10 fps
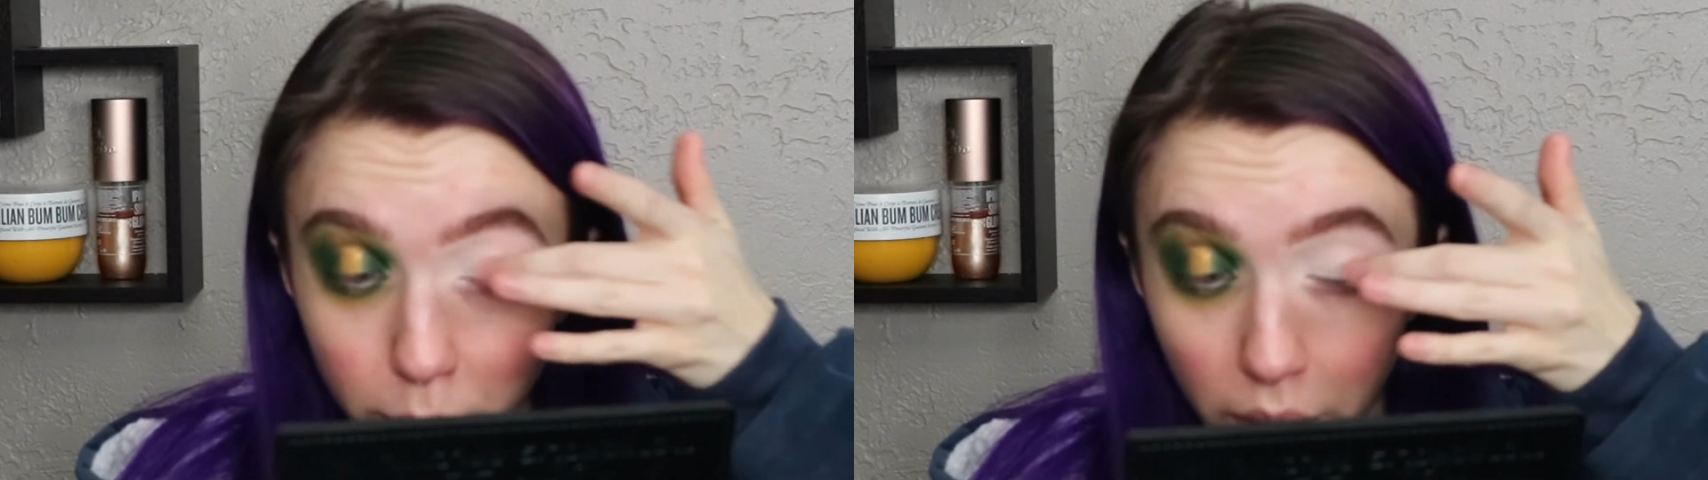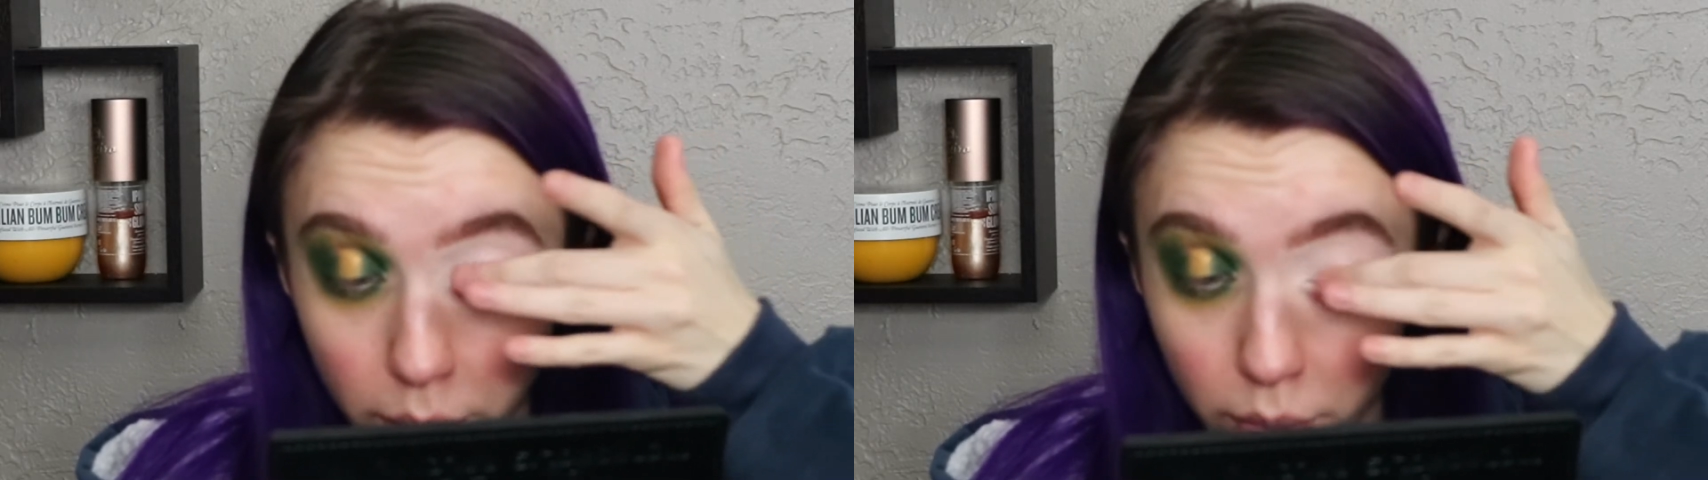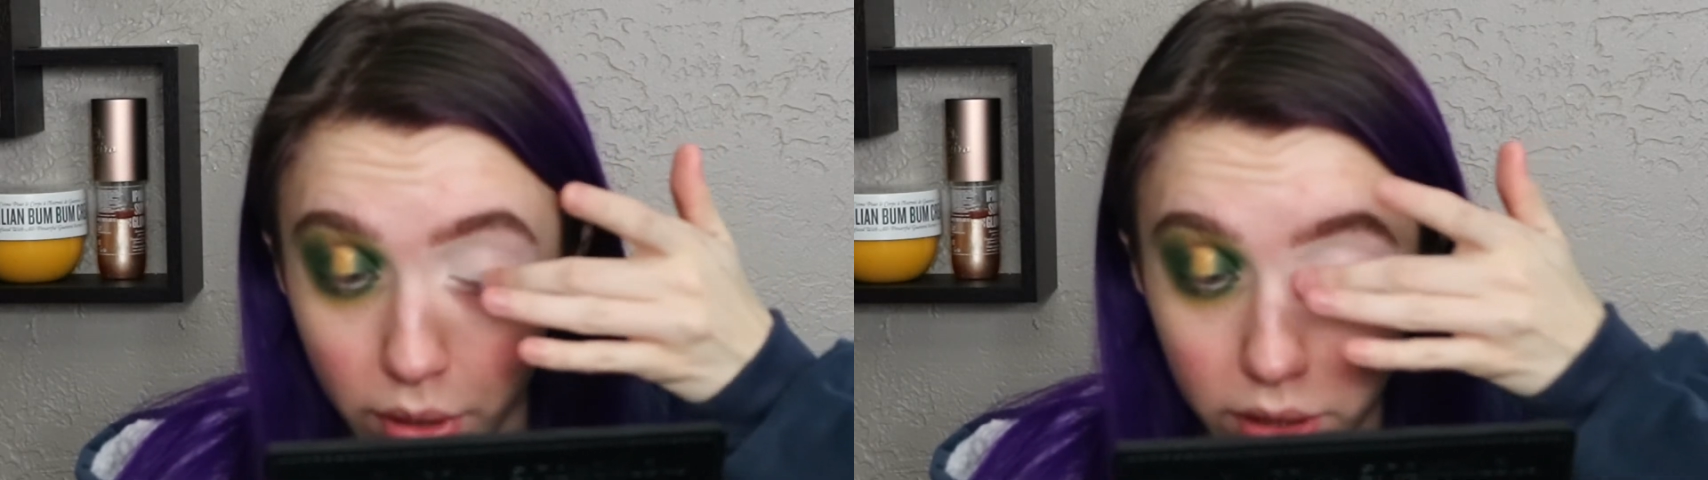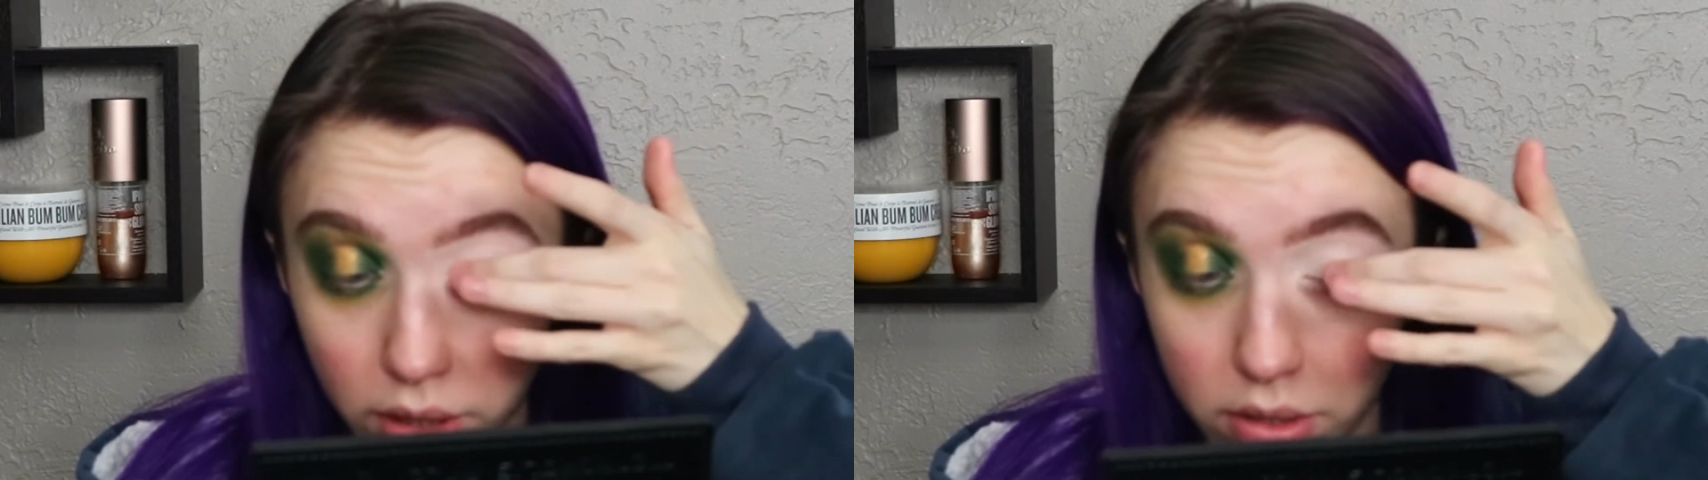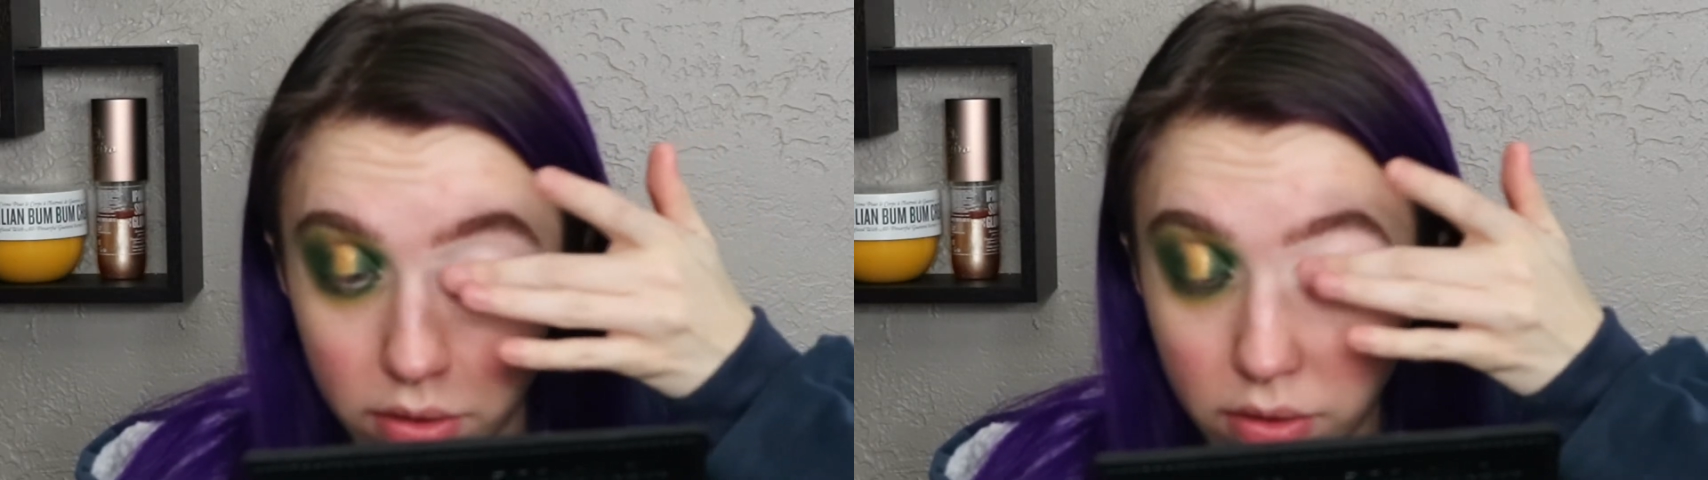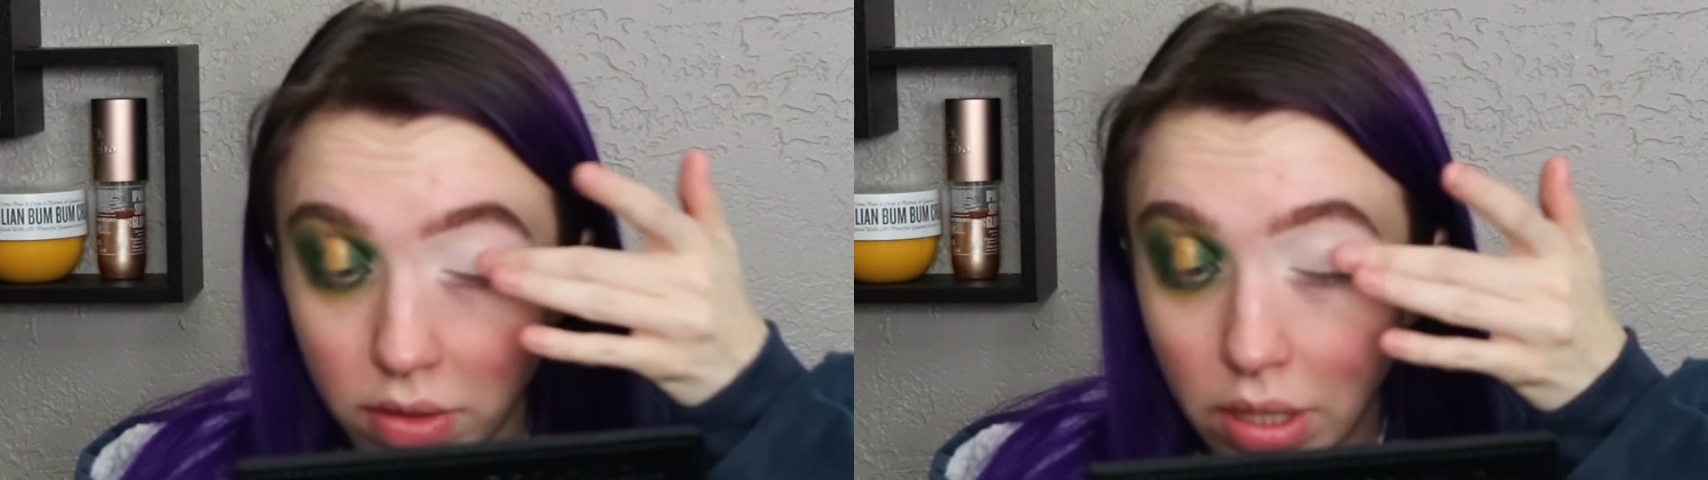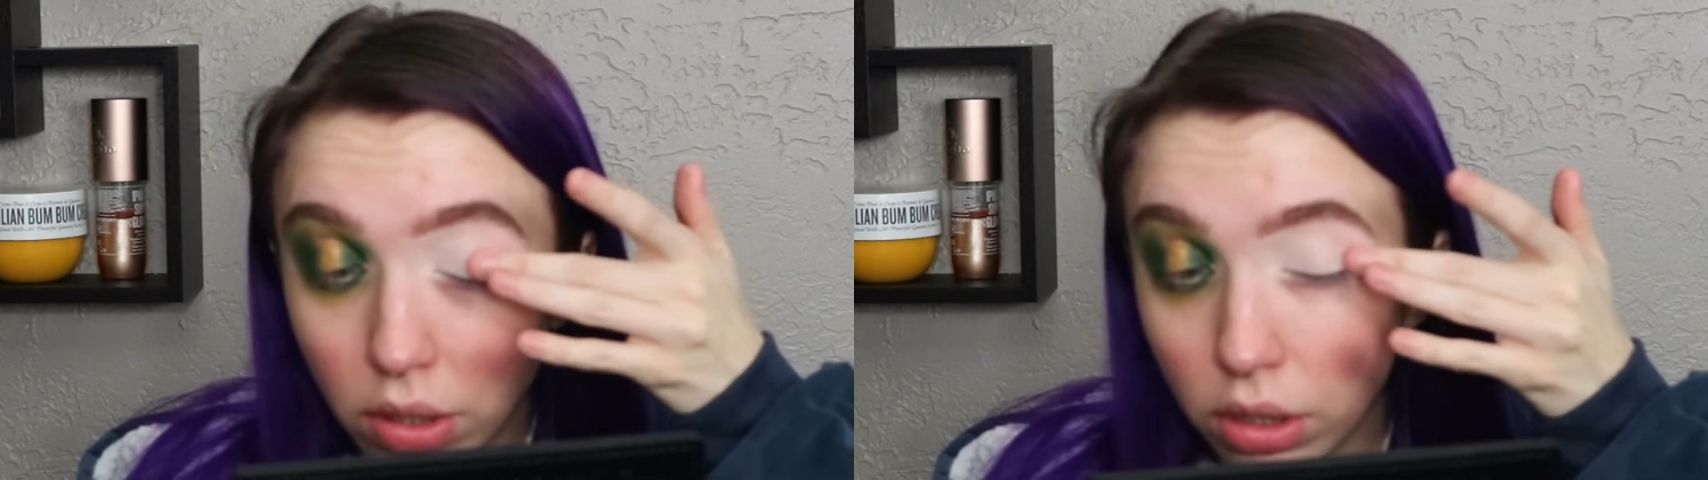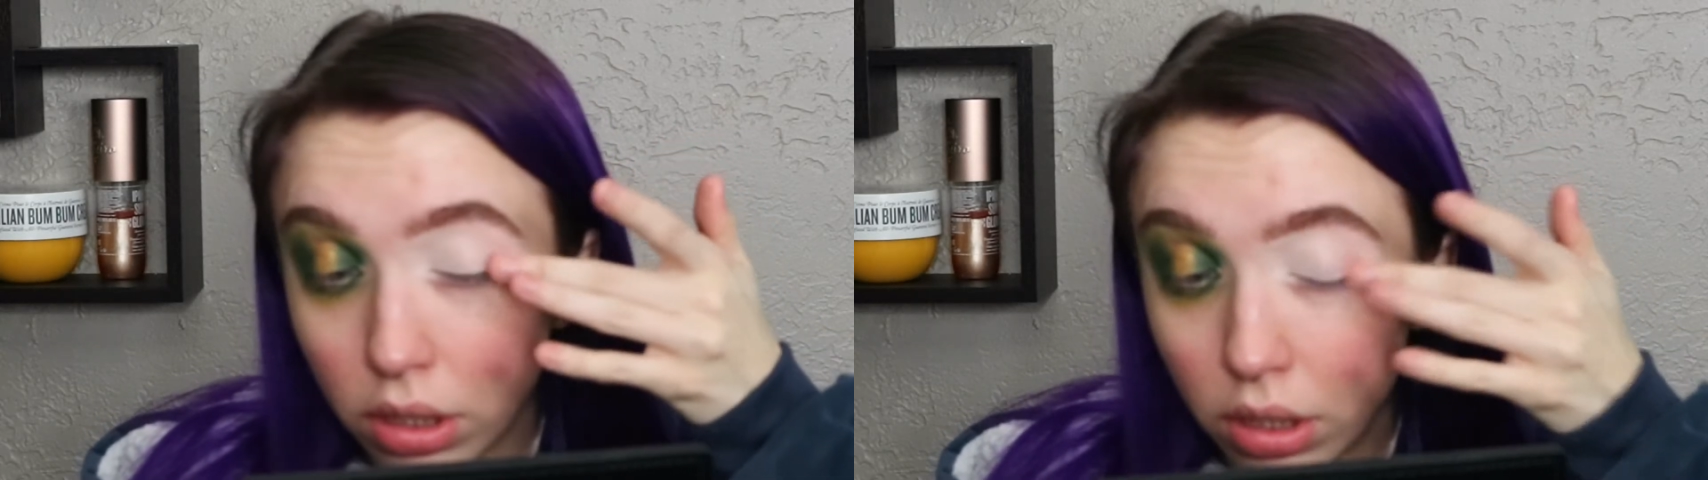primed with
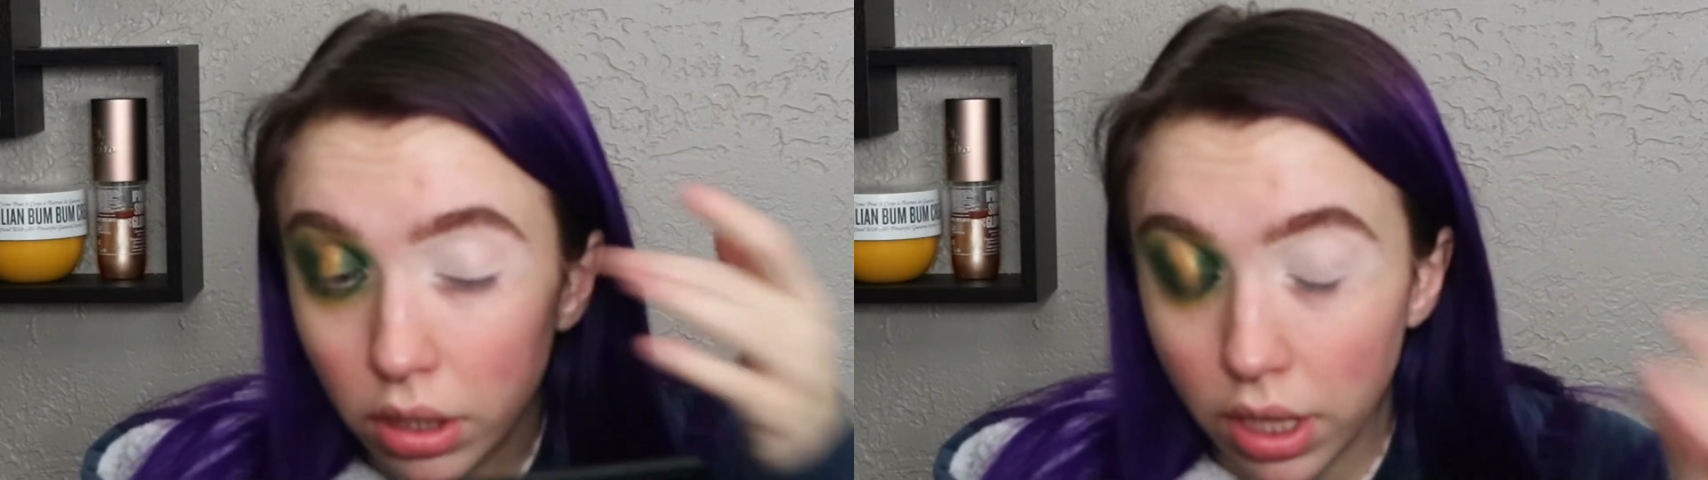concealer,